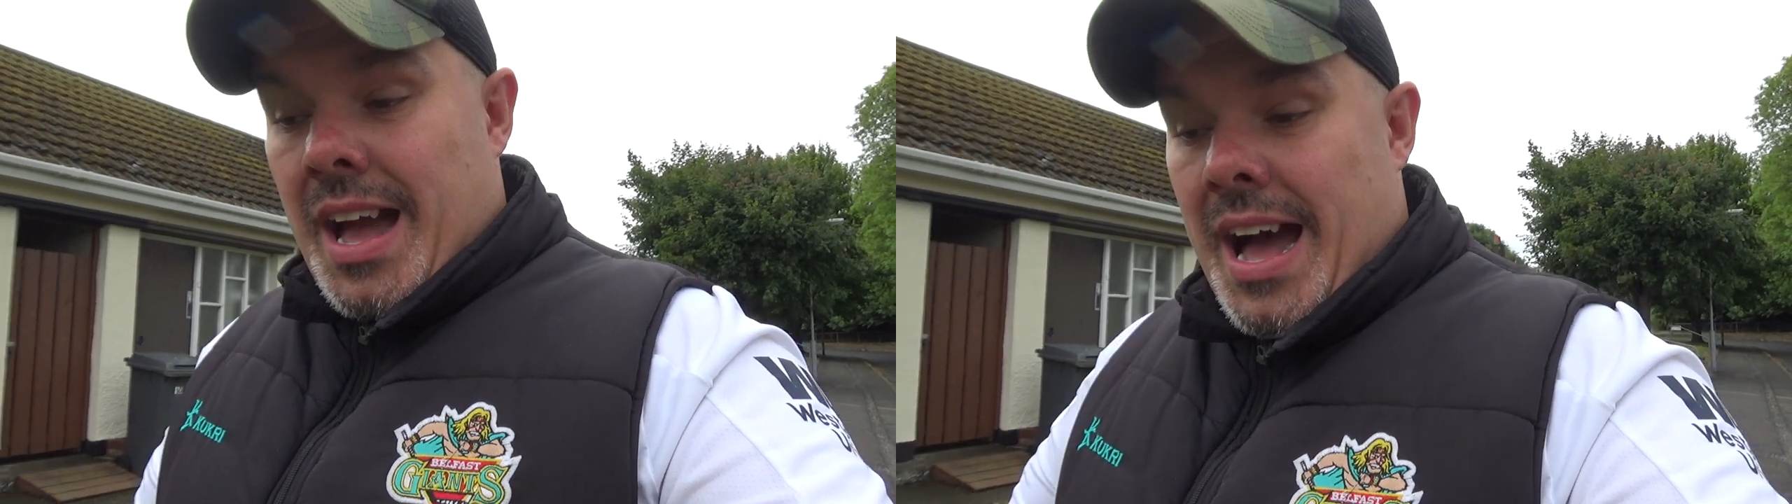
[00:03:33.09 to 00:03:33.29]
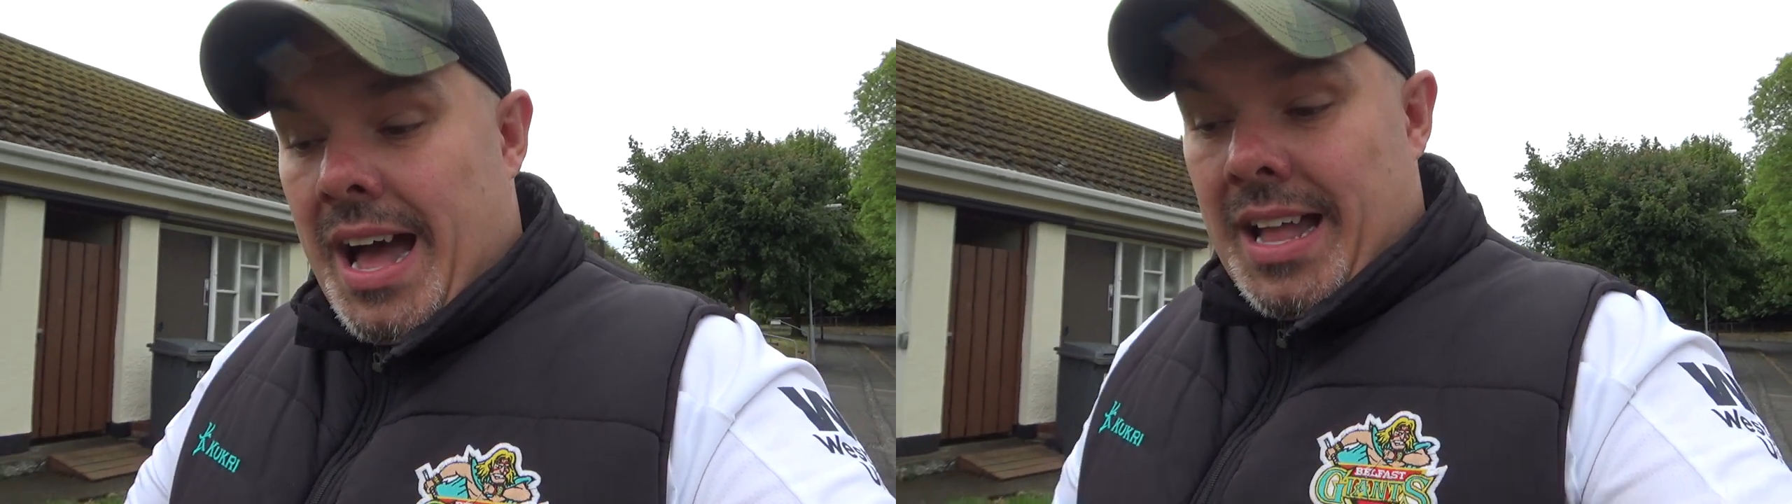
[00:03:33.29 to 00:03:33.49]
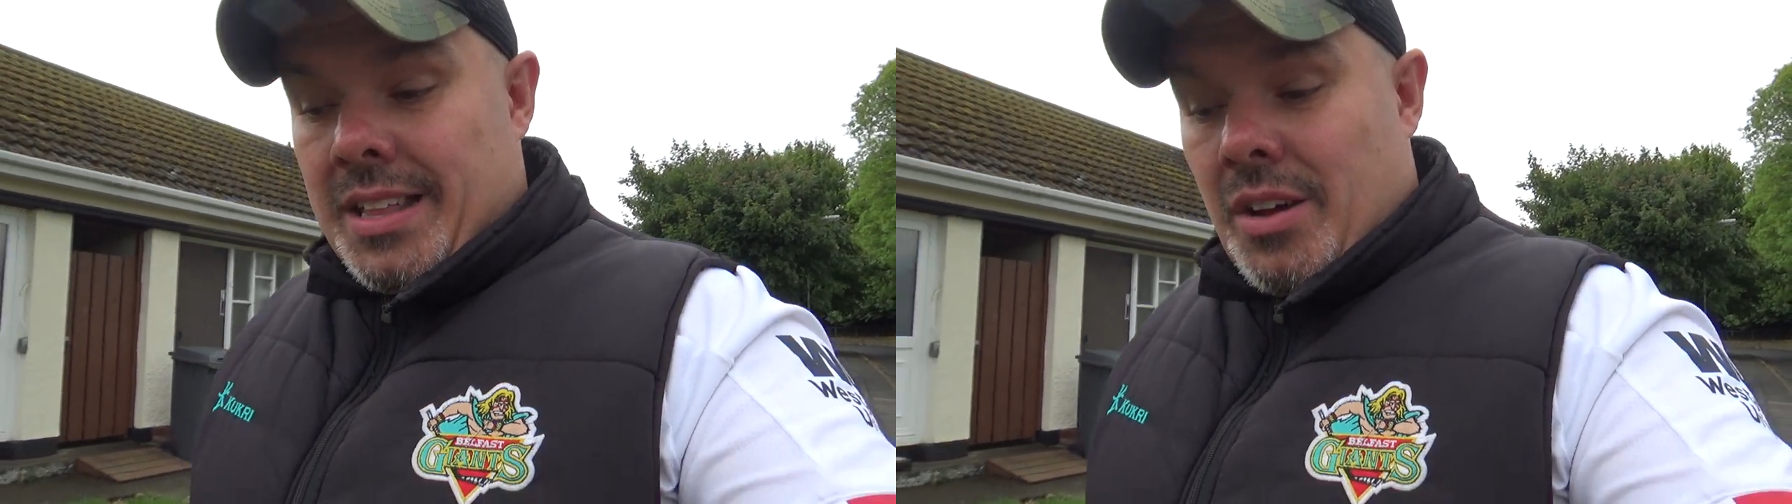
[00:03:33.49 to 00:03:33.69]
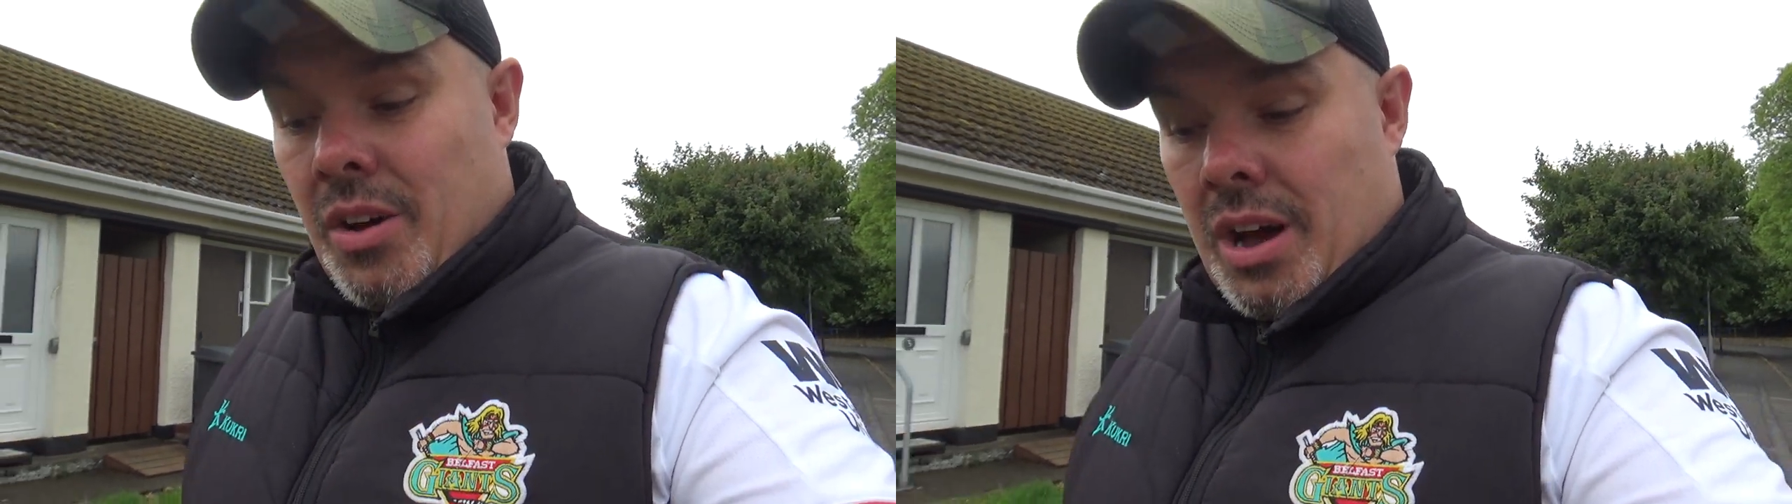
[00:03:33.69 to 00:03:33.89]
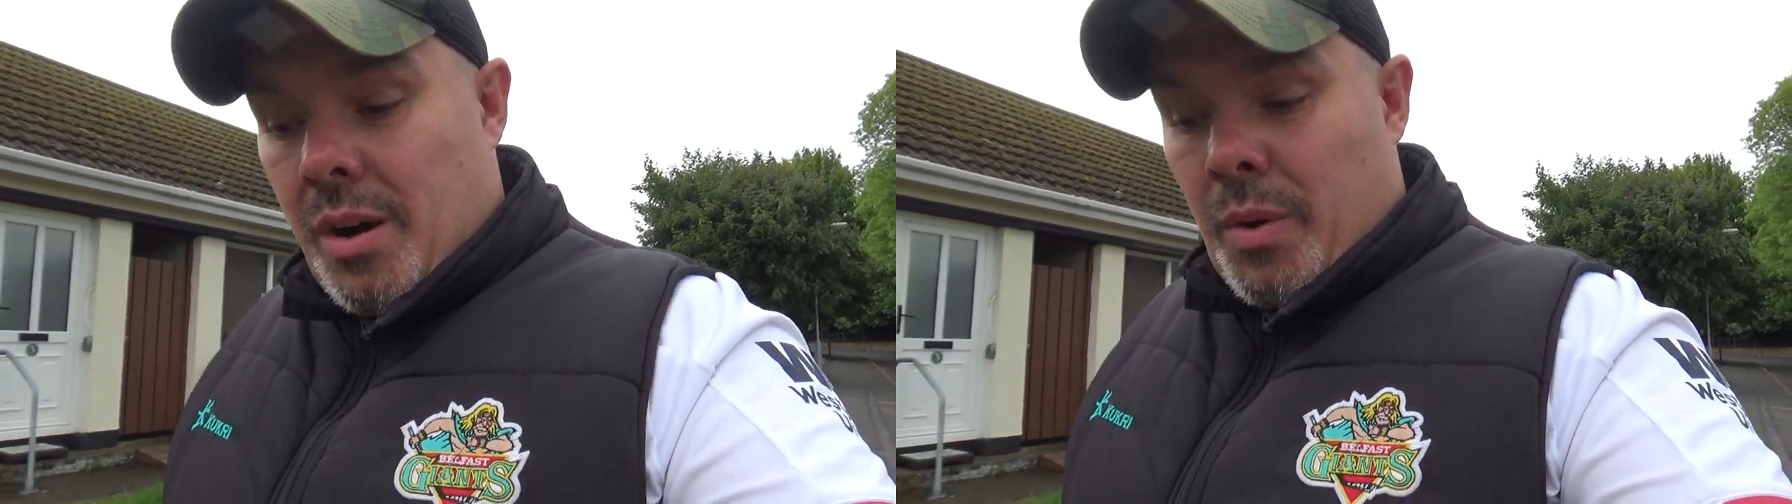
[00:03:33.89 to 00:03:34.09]
and
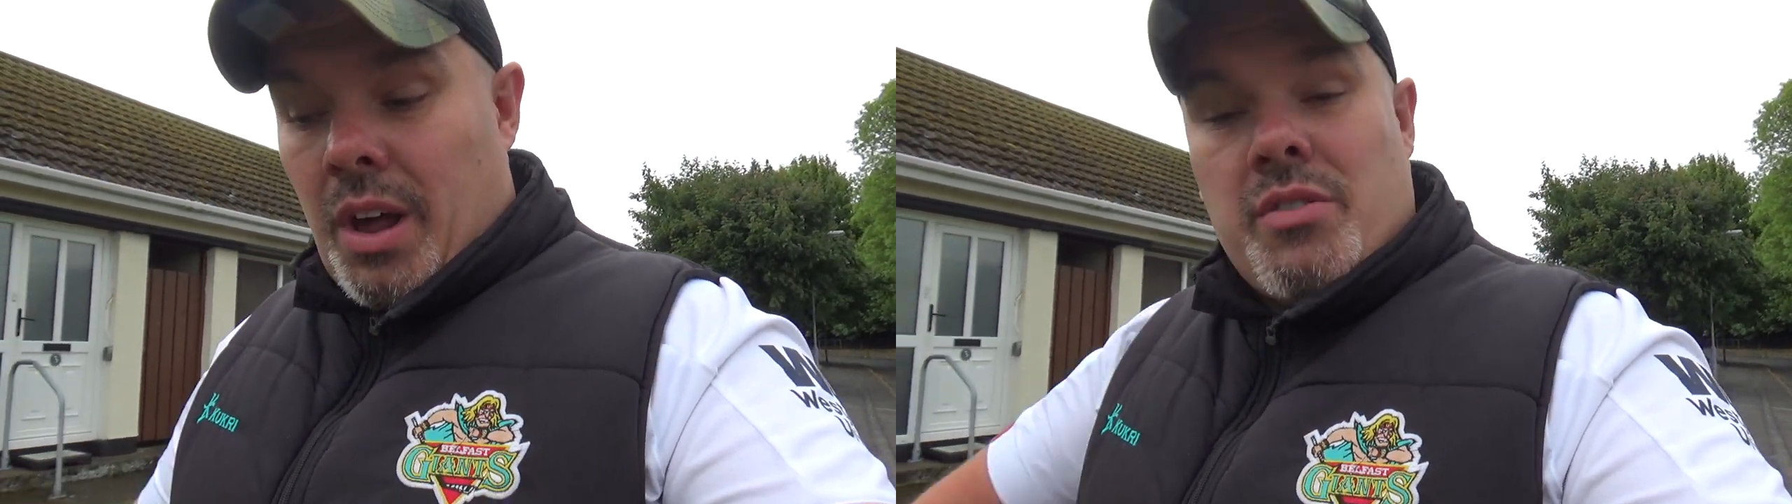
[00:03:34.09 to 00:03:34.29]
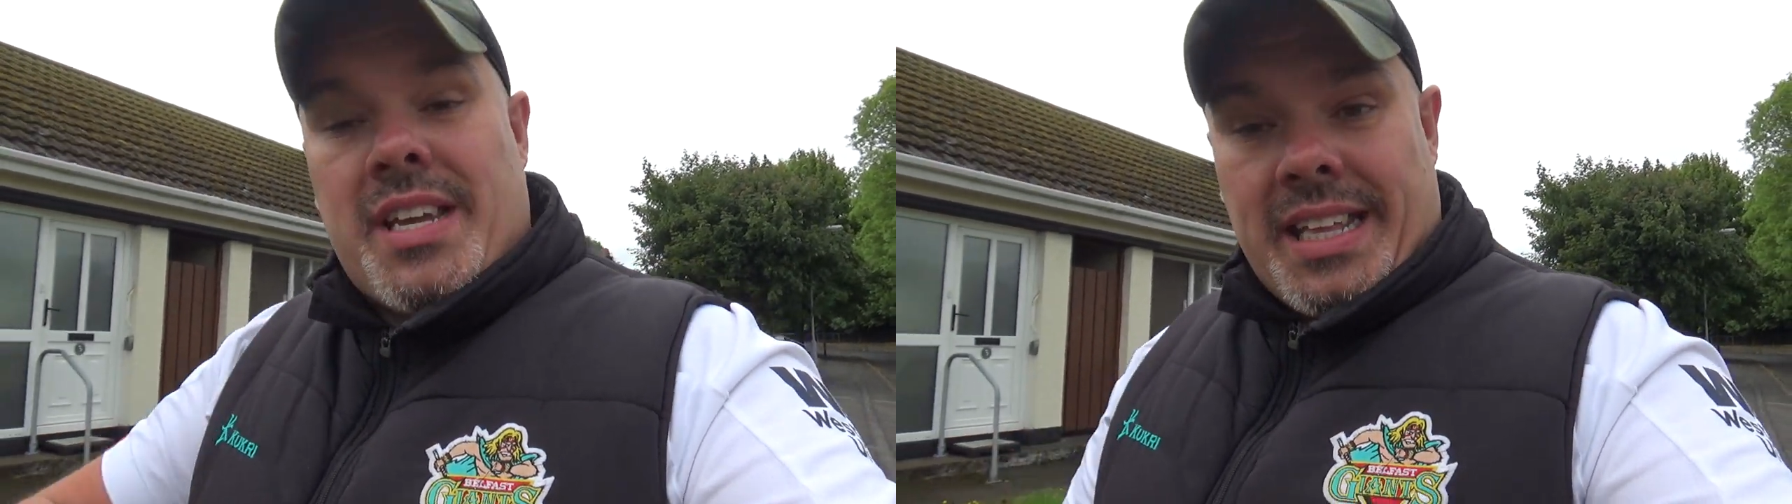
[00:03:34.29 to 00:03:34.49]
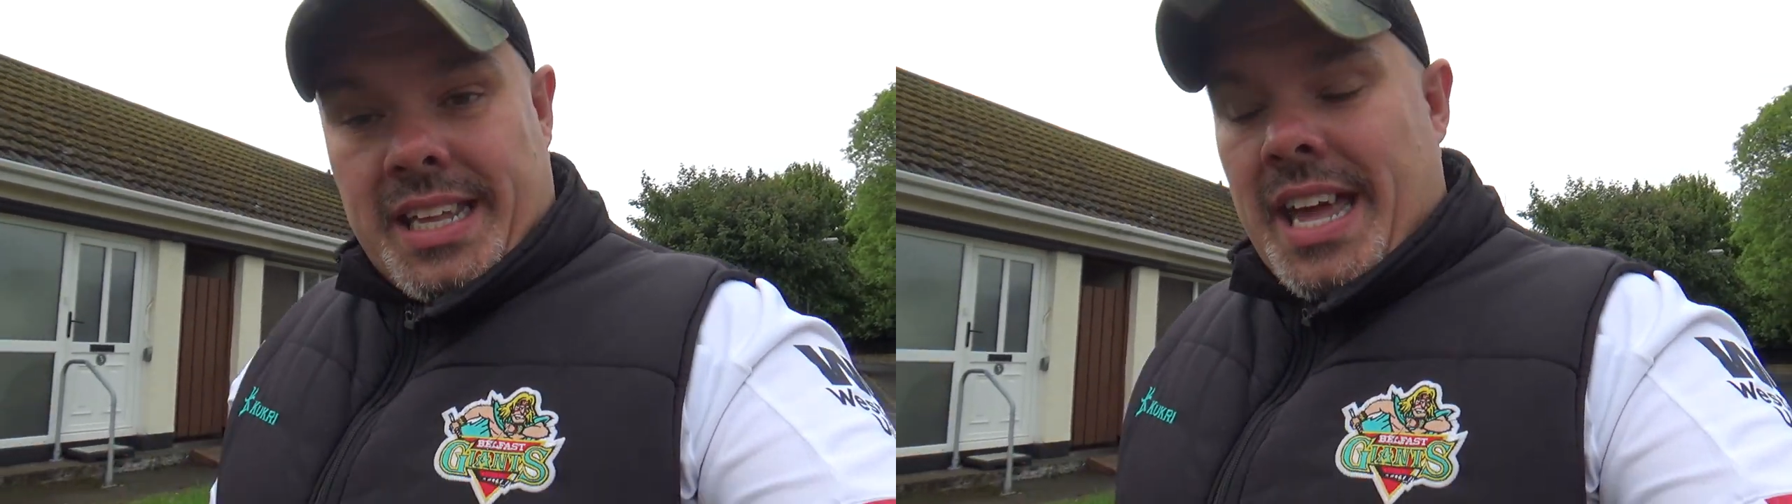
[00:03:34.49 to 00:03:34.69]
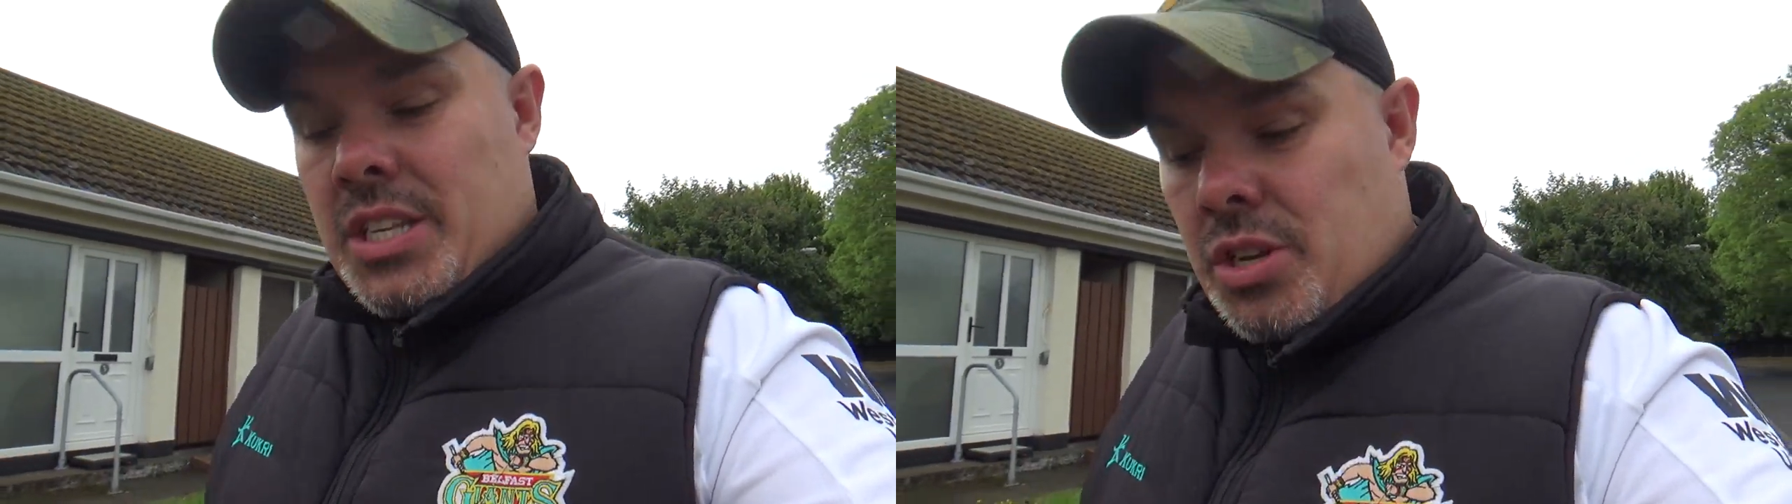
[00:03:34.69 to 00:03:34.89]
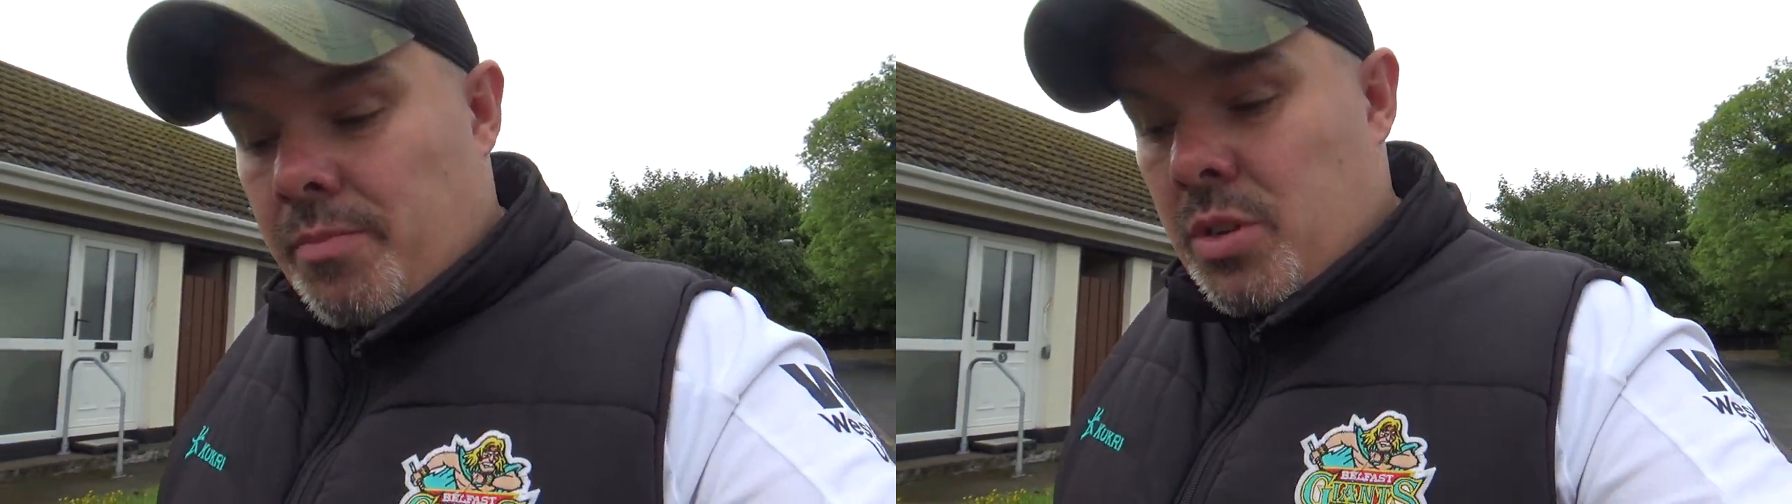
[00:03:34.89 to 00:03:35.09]
I want to obviously get the
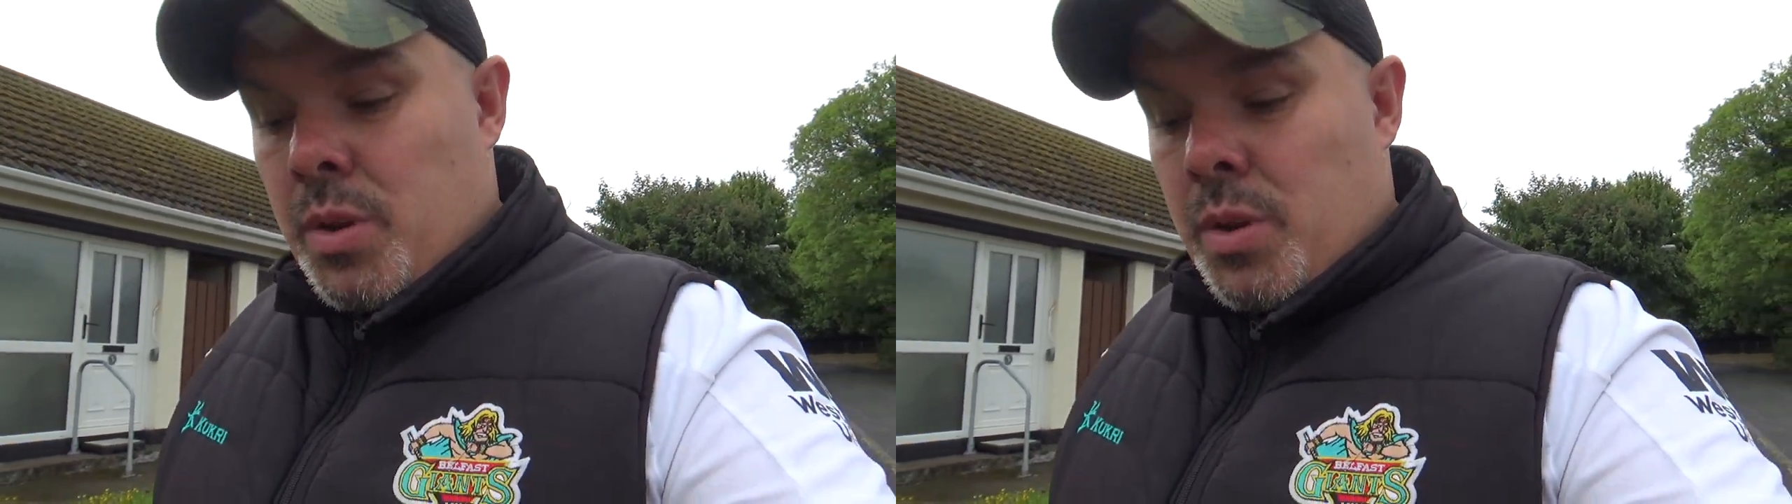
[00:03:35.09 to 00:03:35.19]
kids something,